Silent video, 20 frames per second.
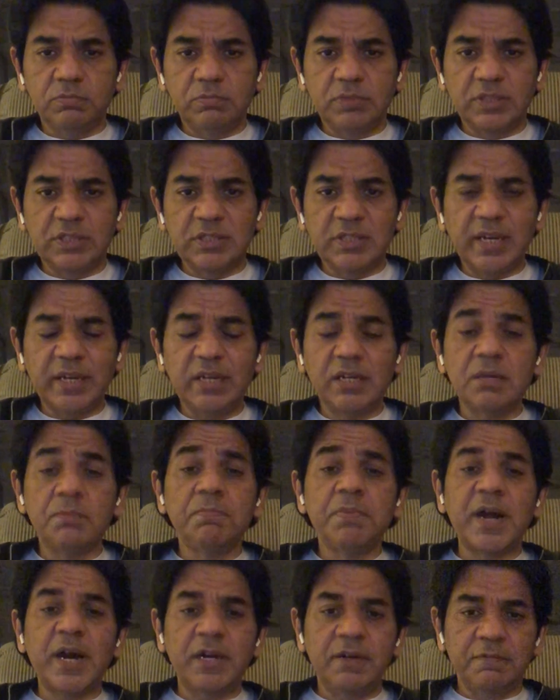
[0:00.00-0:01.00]
this is like a
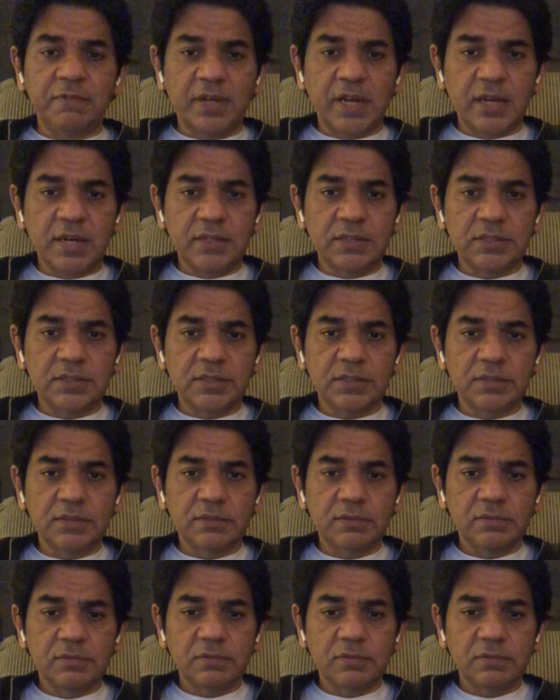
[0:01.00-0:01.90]
comparative analysis.